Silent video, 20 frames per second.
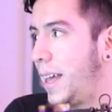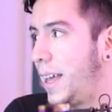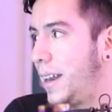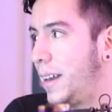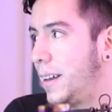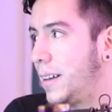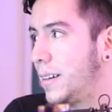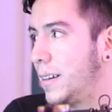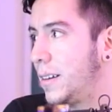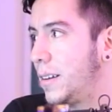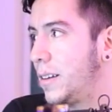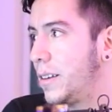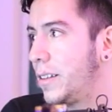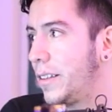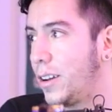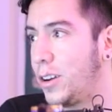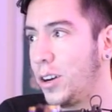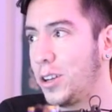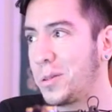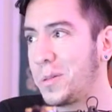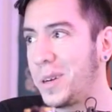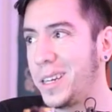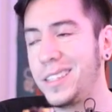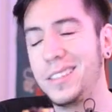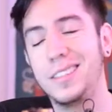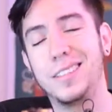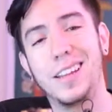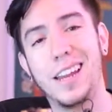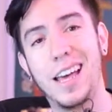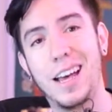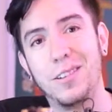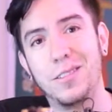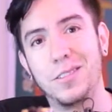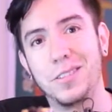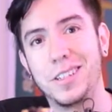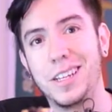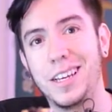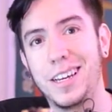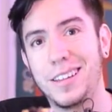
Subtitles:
Then the code quest is announced.